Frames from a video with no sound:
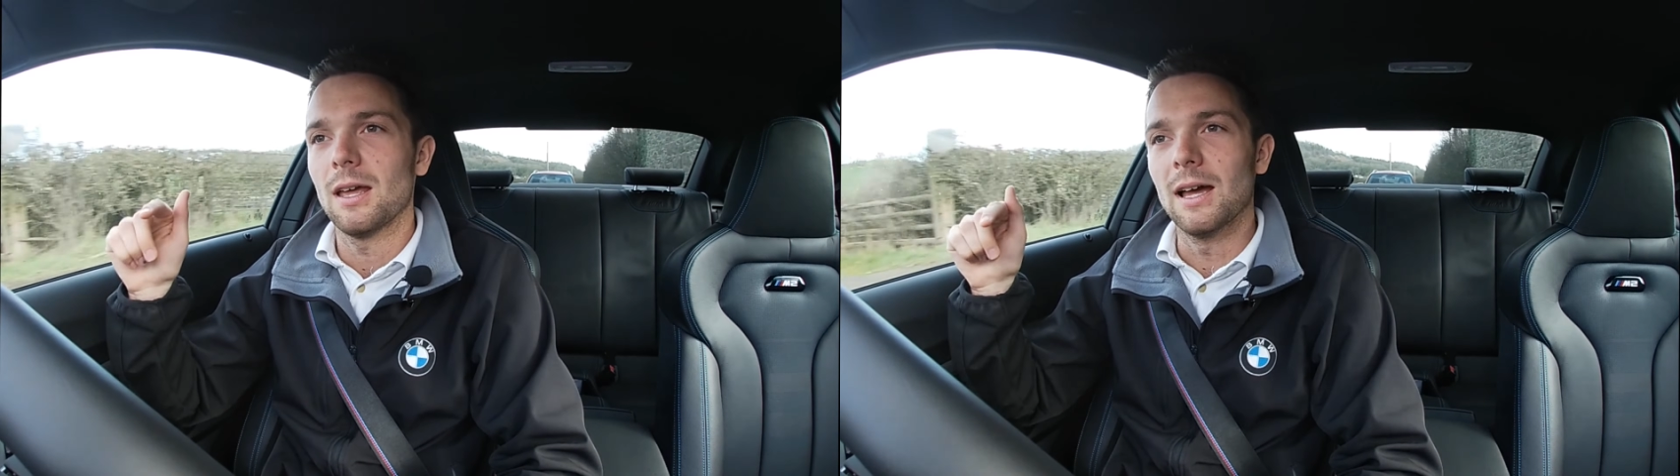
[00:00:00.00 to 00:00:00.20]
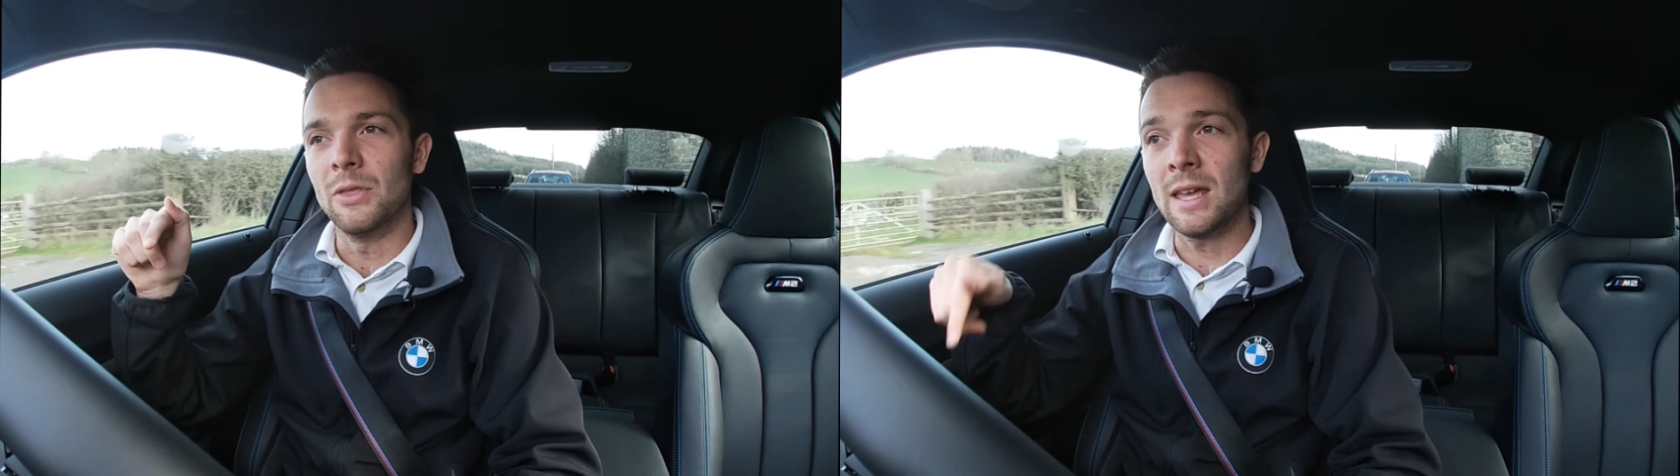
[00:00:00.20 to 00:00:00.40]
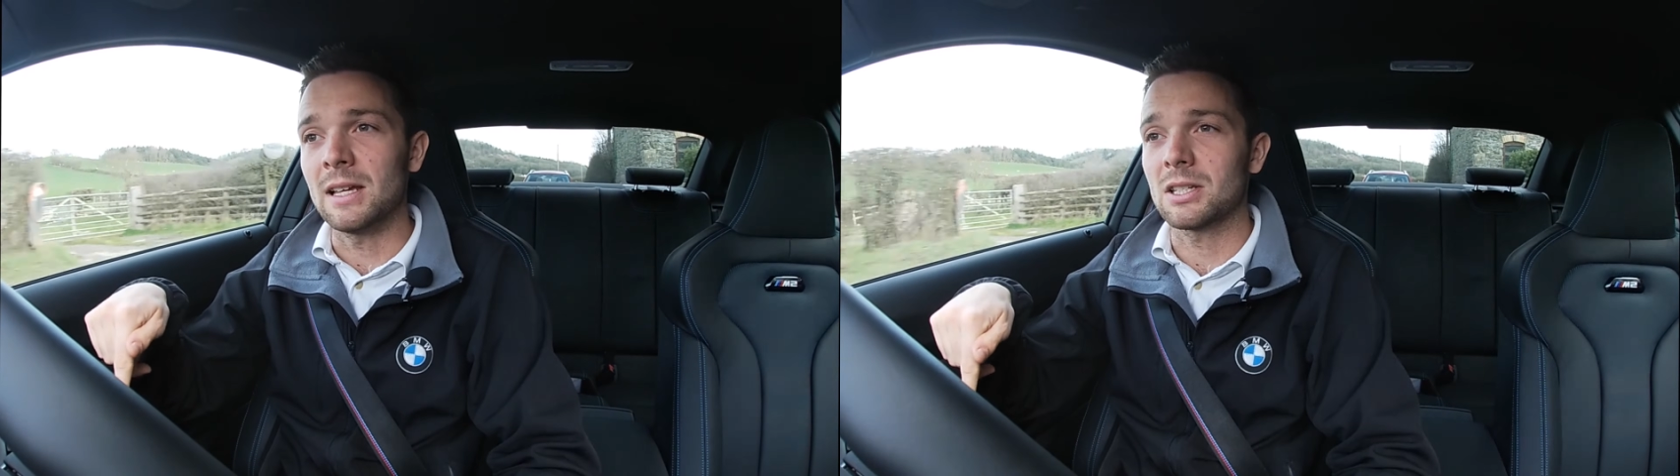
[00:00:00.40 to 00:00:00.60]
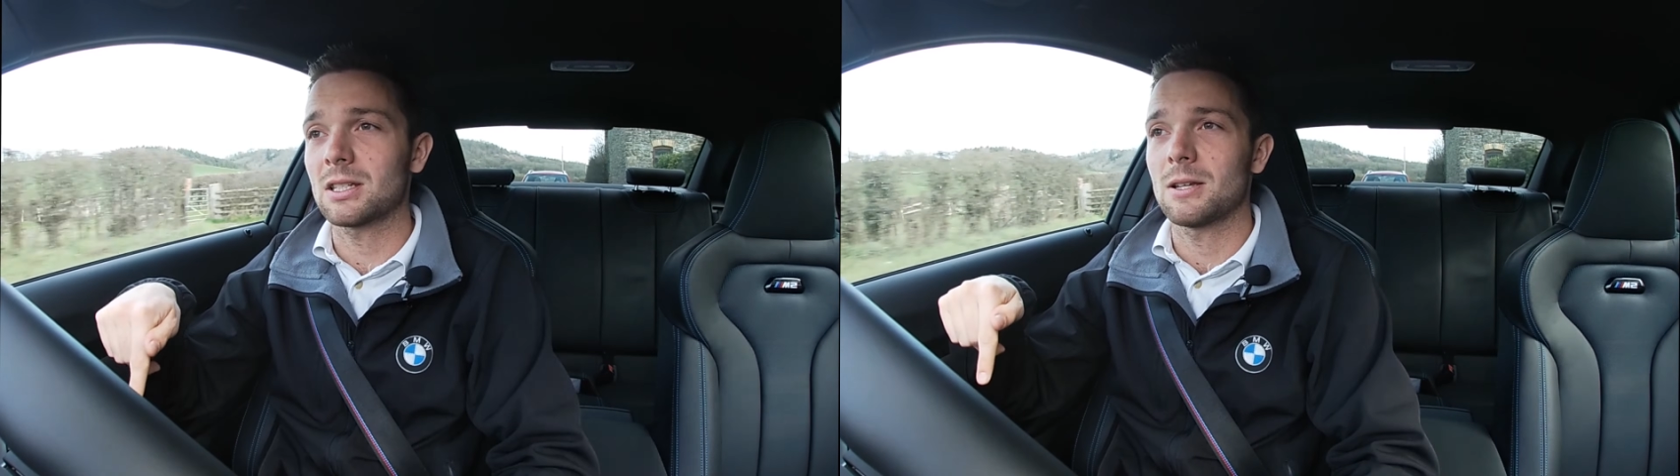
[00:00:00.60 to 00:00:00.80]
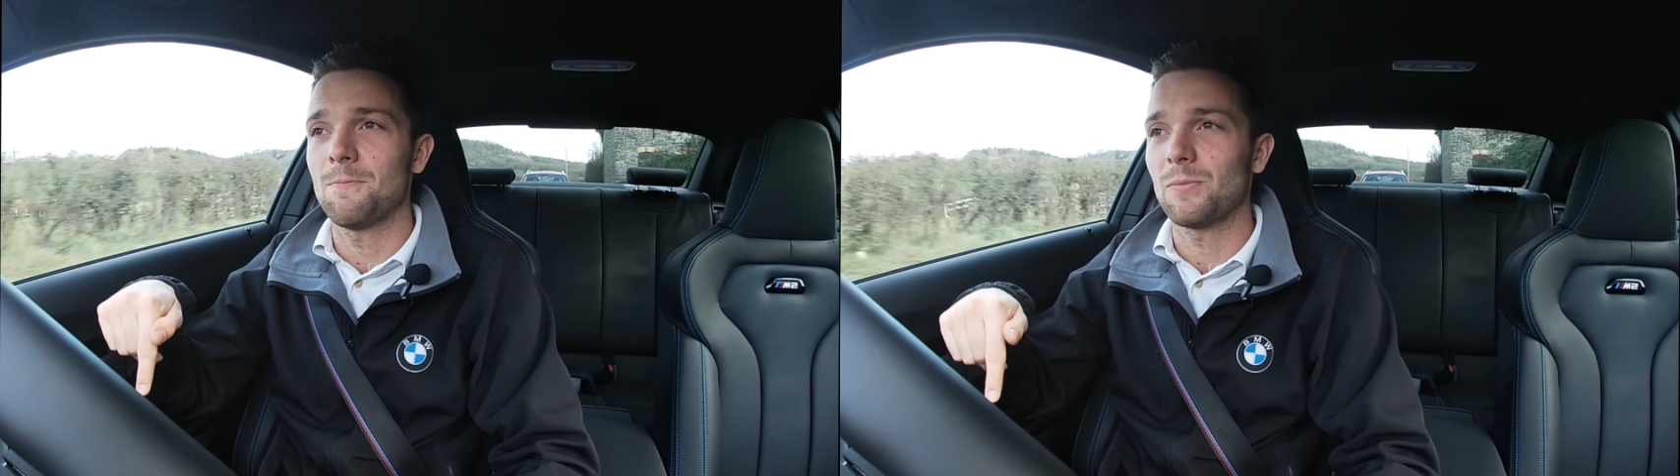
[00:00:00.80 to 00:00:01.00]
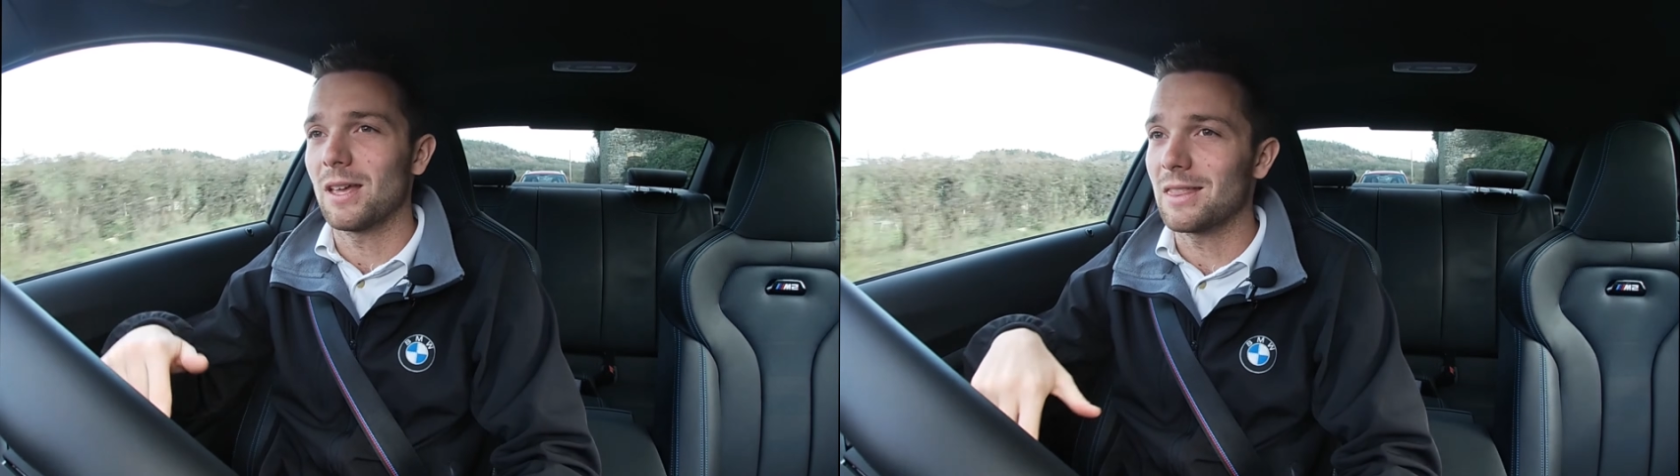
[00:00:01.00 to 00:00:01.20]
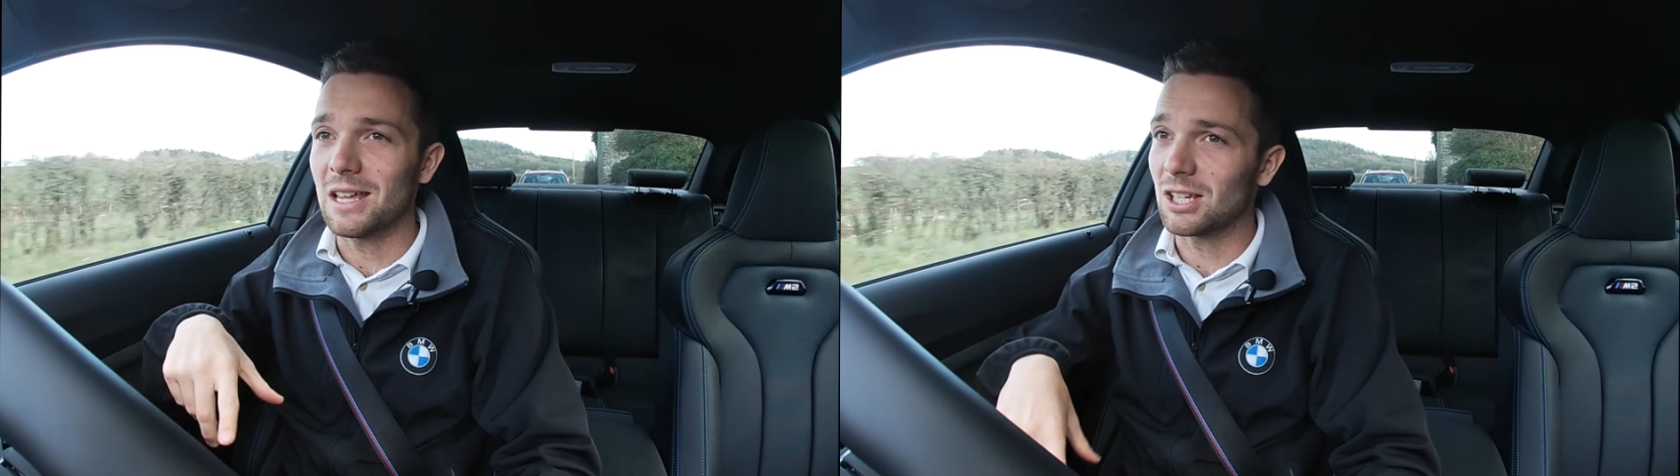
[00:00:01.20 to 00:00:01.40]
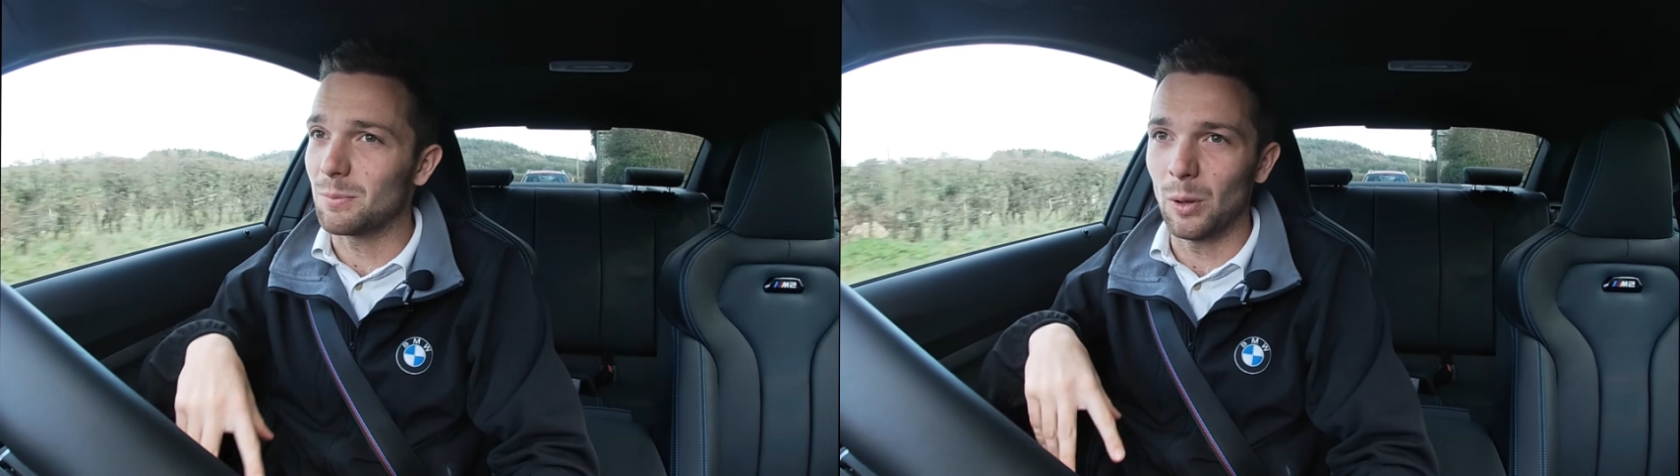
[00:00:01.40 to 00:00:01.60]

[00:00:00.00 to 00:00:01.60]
And this has